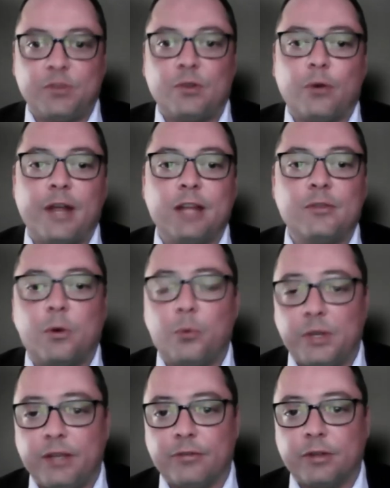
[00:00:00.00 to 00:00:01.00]
So that's
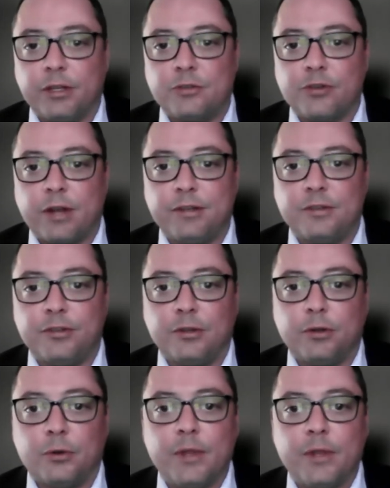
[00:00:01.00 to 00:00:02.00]
what we've really tried to
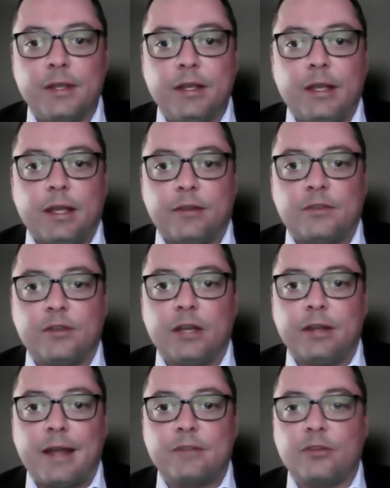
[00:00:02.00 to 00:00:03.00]
do is
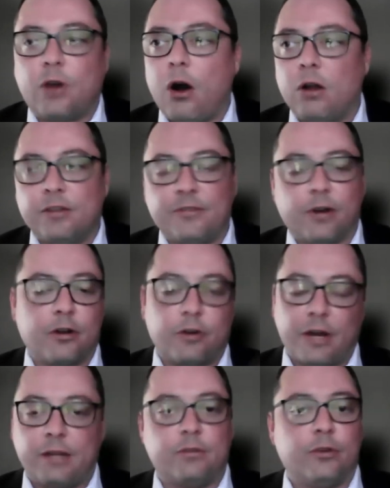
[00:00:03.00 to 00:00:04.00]
connect all of our
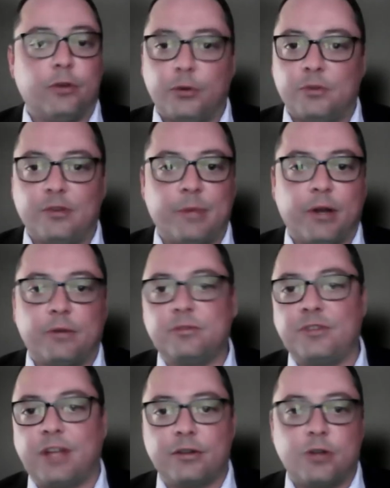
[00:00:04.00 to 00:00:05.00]
great news about
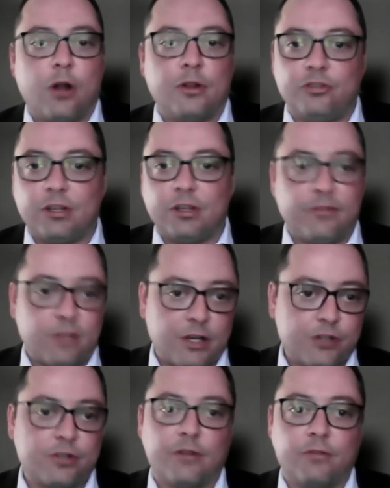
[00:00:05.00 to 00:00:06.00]
technology,
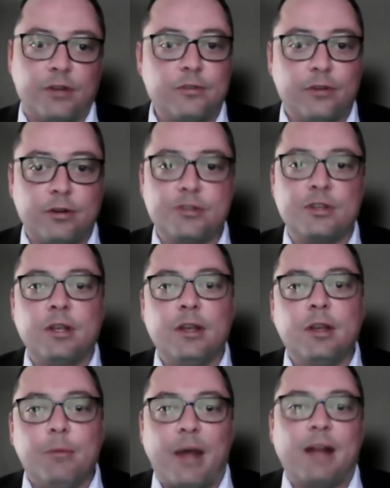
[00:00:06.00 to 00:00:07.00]
innovation, and research
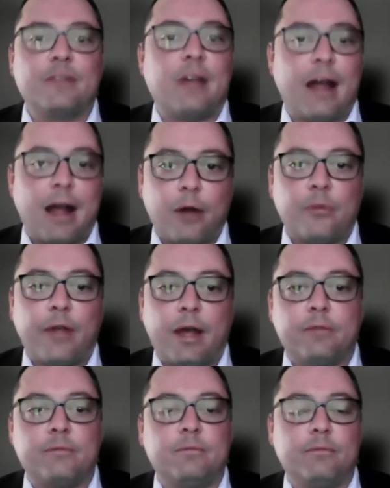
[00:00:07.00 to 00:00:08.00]
back to how
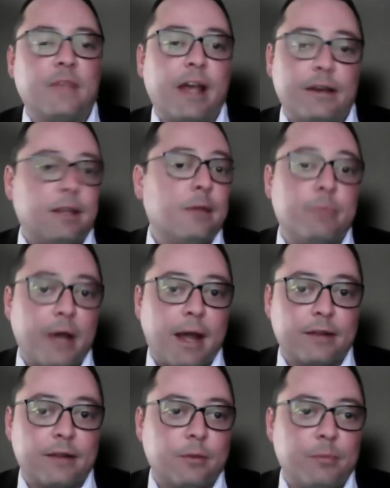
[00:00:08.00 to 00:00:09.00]
that that
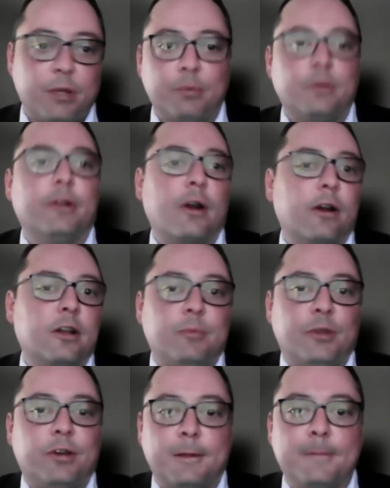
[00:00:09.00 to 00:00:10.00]
impacts the people in our
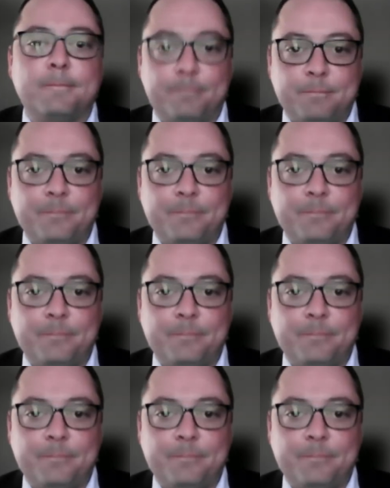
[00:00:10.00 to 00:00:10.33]
community.